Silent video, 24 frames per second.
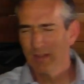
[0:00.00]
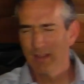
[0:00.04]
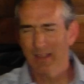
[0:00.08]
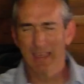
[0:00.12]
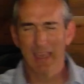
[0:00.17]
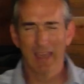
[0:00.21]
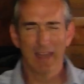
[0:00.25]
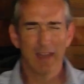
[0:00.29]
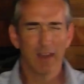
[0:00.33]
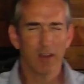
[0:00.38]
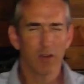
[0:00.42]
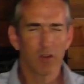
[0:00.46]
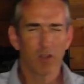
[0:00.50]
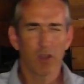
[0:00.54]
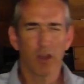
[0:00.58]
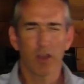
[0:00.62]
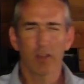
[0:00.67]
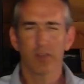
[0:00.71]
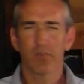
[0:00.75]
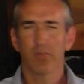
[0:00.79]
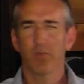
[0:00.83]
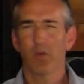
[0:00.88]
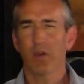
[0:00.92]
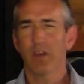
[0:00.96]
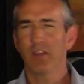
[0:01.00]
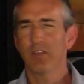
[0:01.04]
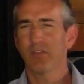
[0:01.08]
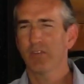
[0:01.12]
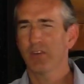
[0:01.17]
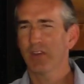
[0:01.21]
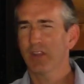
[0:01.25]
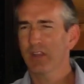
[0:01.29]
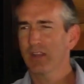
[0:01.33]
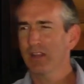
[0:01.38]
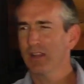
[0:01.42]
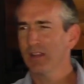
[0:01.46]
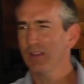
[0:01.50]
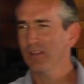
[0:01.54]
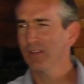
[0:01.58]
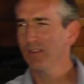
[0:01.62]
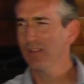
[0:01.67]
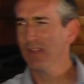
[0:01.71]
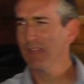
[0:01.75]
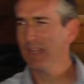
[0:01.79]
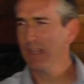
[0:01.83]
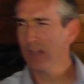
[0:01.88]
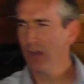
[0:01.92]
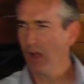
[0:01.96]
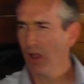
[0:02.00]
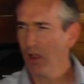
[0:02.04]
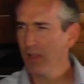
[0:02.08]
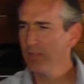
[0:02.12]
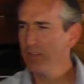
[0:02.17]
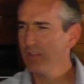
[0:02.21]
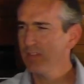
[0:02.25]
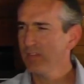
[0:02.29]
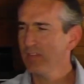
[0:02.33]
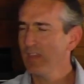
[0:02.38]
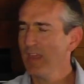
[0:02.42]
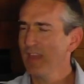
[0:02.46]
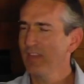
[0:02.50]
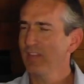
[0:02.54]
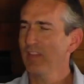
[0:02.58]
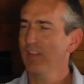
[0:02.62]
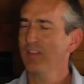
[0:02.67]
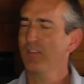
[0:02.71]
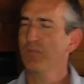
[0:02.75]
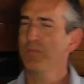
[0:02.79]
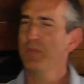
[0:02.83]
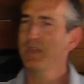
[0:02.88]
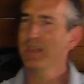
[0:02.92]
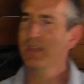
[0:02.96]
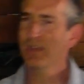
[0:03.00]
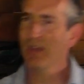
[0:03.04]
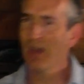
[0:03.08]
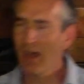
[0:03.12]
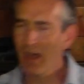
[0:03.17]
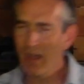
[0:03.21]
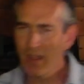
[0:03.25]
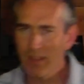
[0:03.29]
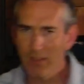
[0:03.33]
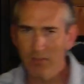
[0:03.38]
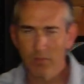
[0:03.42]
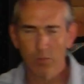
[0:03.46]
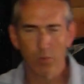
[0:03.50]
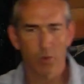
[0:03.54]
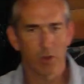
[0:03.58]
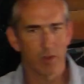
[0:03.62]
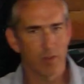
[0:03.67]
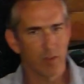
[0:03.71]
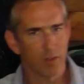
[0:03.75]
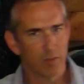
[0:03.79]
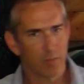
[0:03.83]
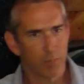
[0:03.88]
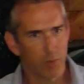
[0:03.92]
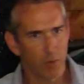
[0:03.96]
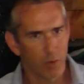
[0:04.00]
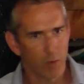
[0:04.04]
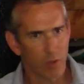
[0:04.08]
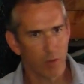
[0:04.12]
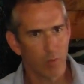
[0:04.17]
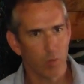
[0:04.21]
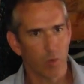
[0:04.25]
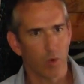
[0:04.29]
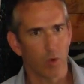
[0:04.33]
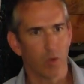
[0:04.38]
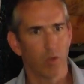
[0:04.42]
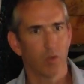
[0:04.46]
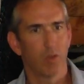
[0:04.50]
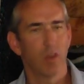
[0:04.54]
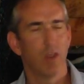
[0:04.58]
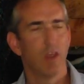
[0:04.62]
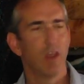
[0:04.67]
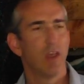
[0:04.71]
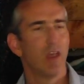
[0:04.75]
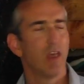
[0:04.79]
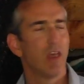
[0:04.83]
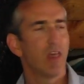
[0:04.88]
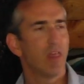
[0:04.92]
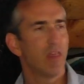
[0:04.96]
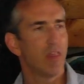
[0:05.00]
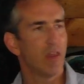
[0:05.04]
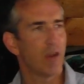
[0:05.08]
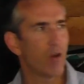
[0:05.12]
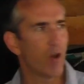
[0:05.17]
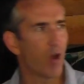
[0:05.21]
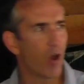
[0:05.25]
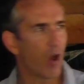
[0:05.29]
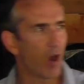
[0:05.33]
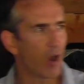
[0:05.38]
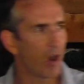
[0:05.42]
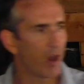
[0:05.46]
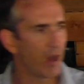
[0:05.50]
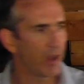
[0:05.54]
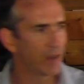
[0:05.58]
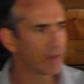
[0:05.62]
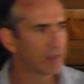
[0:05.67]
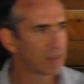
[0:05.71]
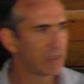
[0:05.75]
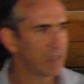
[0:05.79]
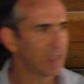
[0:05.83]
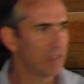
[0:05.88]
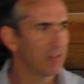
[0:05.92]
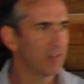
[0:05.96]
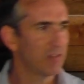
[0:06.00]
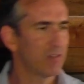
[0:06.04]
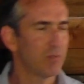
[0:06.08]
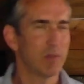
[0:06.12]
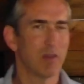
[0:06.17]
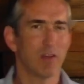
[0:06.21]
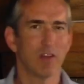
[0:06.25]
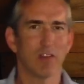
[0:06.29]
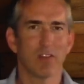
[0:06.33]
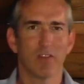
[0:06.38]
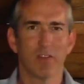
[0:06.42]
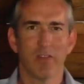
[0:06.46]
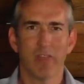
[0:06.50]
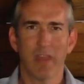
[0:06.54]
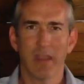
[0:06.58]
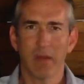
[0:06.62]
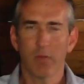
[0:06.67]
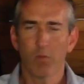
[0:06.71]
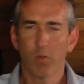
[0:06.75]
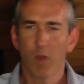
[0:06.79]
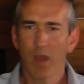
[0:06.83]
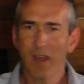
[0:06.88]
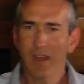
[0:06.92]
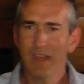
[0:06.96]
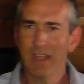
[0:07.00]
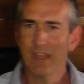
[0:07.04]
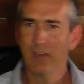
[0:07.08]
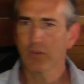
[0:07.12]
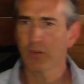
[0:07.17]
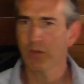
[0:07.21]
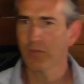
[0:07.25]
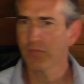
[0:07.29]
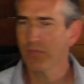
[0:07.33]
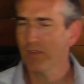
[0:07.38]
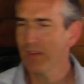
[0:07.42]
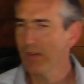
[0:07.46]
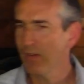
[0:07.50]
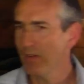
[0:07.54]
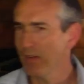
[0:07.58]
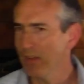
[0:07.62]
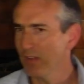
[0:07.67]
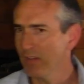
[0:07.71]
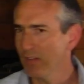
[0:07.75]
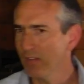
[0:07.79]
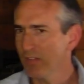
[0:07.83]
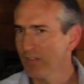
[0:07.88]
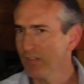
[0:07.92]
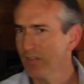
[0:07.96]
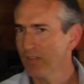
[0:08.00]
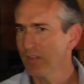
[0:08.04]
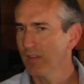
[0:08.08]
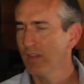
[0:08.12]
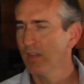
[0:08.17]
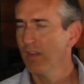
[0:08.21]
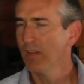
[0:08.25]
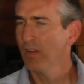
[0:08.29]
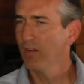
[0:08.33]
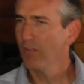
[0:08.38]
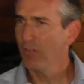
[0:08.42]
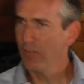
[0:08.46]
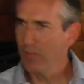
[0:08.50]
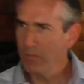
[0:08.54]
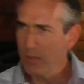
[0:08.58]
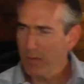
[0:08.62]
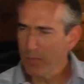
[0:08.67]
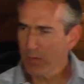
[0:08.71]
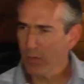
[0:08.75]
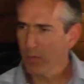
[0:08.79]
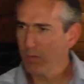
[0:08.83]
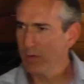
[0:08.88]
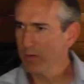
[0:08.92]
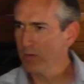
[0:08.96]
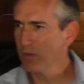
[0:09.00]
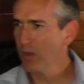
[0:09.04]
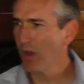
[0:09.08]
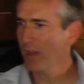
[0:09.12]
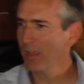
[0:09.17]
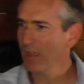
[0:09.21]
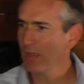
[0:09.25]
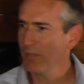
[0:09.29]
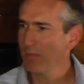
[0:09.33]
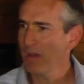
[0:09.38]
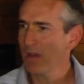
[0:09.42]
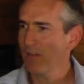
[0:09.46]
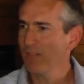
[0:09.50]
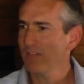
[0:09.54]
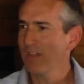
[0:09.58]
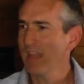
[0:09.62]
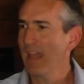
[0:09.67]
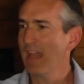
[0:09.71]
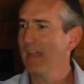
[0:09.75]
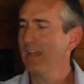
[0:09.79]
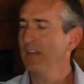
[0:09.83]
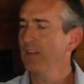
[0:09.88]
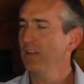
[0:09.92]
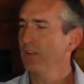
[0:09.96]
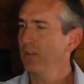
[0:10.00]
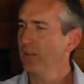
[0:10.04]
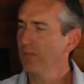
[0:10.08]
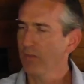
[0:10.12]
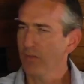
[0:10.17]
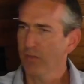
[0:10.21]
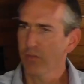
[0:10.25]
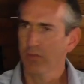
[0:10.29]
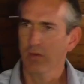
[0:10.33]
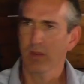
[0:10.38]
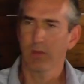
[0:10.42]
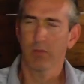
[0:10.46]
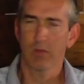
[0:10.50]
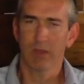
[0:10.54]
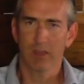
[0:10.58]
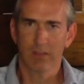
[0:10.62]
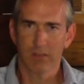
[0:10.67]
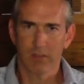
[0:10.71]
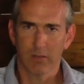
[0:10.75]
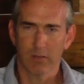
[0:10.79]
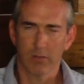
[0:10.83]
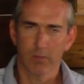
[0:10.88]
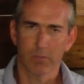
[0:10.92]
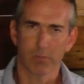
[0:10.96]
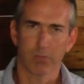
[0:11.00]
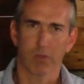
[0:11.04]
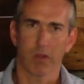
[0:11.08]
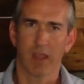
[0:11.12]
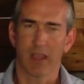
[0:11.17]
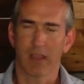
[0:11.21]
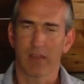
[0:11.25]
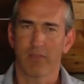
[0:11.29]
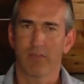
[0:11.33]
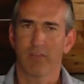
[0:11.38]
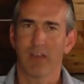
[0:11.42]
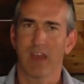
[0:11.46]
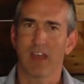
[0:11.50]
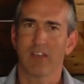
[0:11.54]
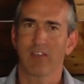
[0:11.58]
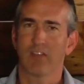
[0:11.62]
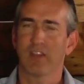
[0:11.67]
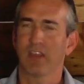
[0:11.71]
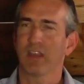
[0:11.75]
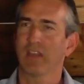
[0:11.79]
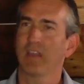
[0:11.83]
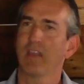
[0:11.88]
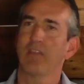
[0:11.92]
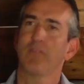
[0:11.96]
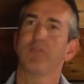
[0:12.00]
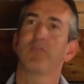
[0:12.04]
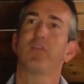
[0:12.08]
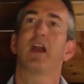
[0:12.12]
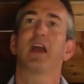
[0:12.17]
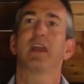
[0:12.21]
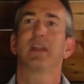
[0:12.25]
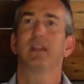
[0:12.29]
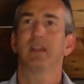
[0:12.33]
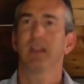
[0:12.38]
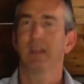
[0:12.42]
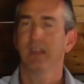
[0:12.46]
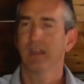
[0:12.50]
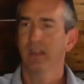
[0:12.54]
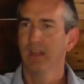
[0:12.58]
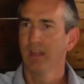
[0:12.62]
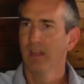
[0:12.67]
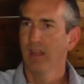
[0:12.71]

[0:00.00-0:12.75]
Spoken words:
can't hear God's voice very clearly and all of these things, it's because we're in this broken world. There are unclean spirits. They run interference. Remember, we were talking about Daniel, and for 3 weeks he was praying and fasting, and then finally